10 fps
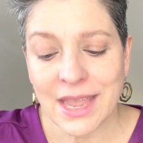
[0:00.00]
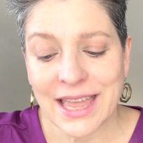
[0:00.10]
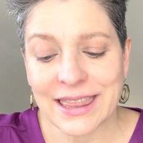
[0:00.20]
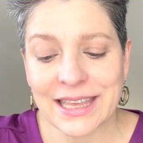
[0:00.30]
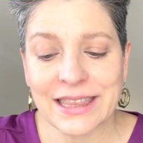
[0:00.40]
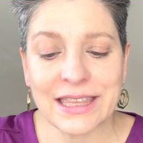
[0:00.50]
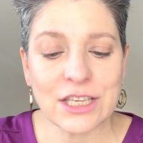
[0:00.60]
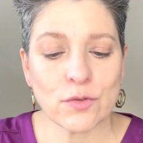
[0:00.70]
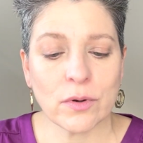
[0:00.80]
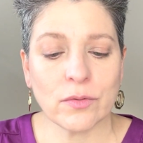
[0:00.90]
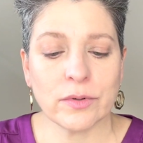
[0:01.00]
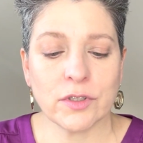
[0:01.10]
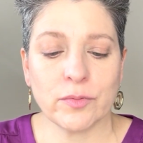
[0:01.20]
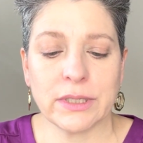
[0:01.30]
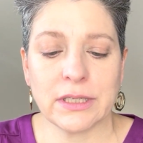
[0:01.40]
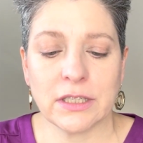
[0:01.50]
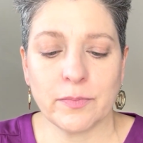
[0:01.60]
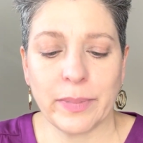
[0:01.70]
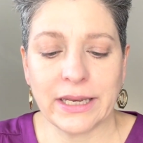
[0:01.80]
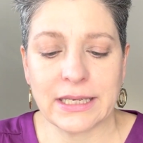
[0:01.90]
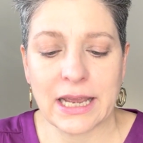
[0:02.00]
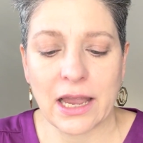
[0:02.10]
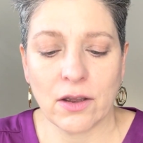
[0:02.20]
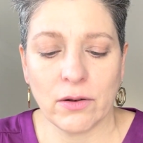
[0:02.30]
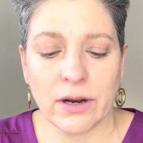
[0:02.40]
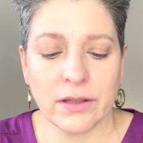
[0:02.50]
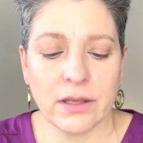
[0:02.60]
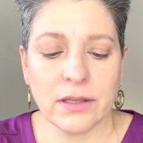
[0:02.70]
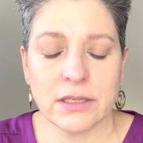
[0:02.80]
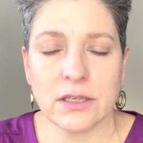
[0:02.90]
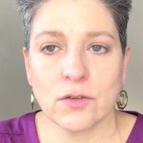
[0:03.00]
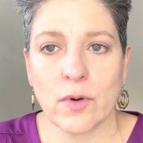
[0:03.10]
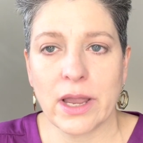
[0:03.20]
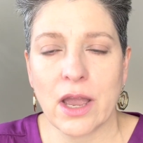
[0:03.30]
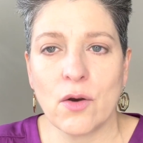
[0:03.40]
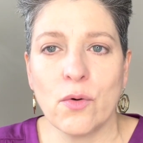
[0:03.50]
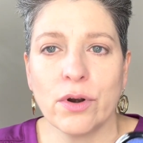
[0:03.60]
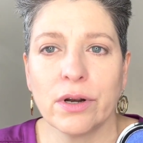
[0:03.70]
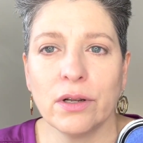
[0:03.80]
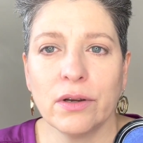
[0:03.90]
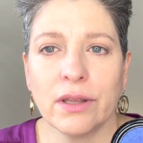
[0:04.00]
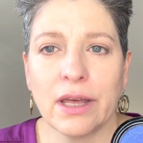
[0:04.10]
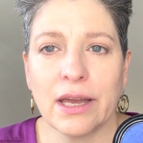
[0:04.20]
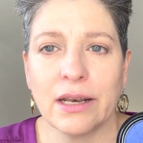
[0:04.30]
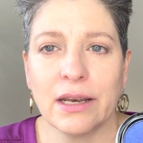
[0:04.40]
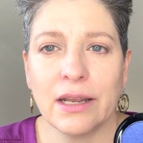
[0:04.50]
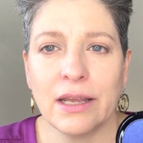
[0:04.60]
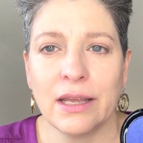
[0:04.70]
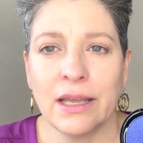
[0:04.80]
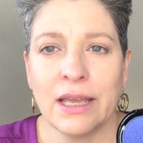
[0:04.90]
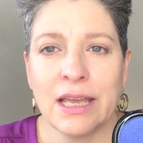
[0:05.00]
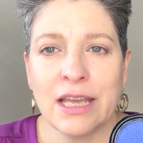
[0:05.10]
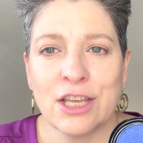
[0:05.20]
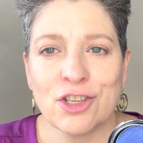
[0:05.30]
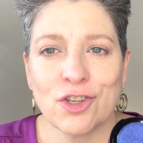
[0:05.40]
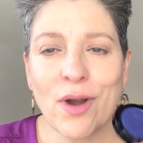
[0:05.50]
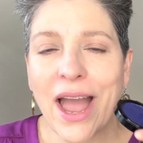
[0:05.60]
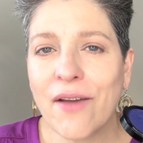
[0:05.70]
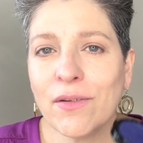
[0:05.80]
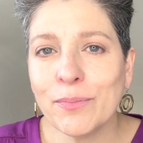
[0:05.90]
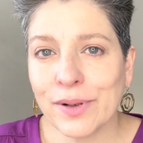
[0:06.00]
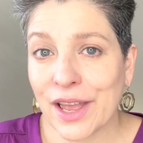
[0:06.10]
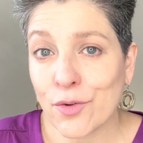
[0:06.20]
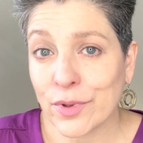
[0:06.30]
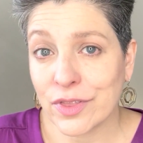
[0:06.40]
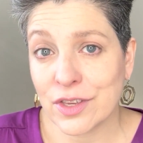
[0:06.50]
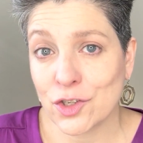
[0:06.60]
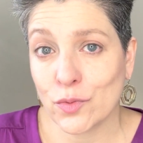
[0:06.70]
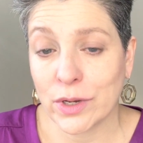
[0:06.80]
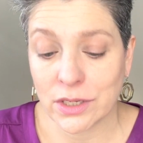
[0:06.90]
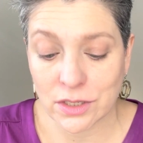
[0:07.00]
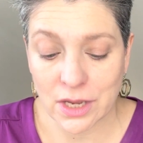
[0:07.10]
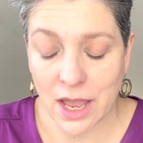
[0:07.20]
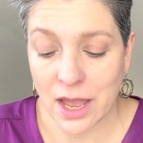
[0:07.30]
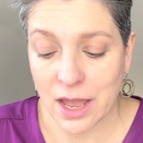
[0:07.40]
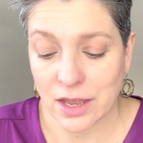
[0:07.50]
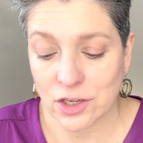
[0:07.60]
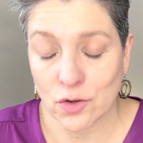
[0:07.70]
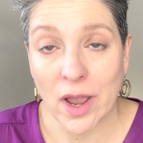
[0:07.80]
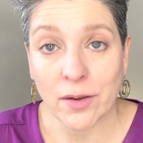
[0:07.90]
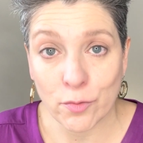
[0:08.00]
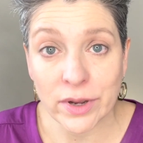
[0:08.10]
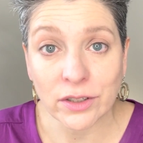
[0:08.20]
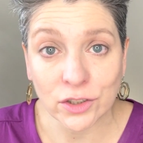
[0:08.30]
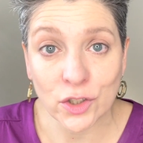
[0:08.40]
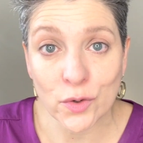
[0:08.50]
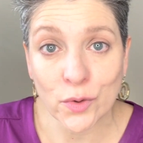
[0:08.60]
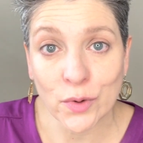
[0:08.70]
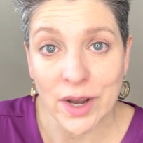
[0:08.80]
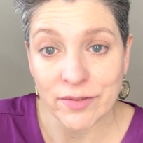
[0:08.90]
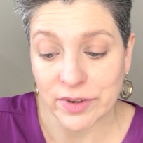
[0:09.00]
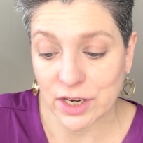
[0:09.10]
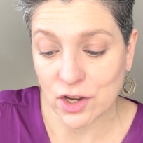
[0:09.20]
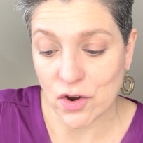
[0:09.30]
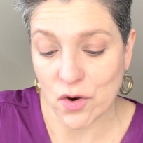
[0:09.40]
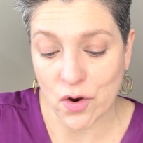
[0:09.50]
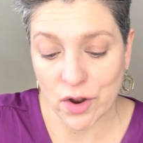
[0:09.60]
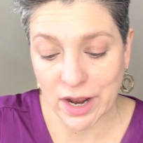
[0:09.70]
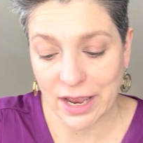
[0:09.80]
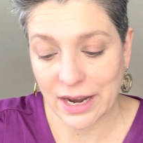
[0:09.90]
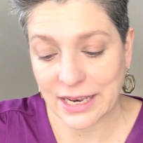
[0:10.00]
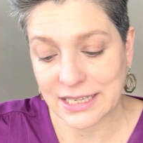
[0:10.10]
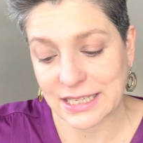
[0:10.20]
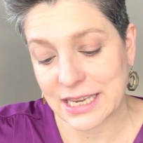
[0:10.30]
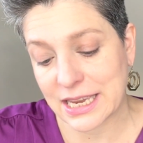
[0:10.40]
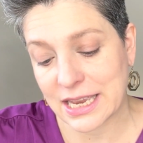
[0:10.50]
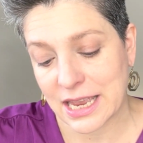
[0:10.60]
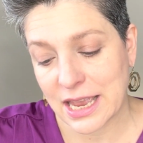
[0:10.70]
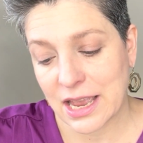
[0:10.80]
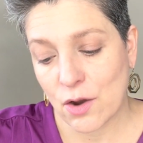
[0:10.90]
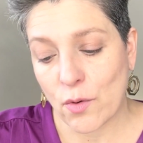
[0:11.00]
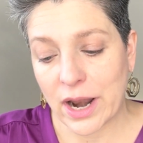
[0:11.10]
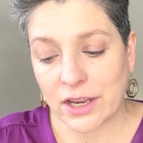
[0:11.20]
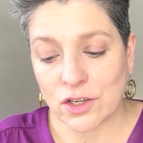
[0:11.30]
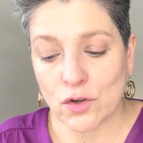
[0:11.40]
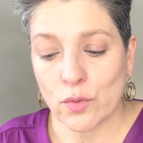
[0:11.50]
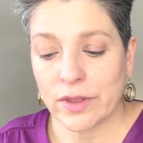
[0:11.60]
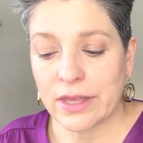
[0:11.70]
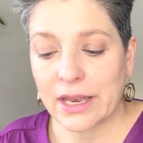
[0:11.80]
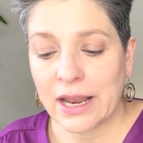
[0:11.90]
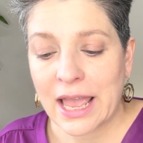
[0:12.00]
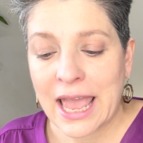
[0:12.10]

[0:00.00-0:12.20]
then this one was spectacular. I think this is why I ordered. Look at that. So I haven't played with this one, so I will do a video on it and see what I do with it.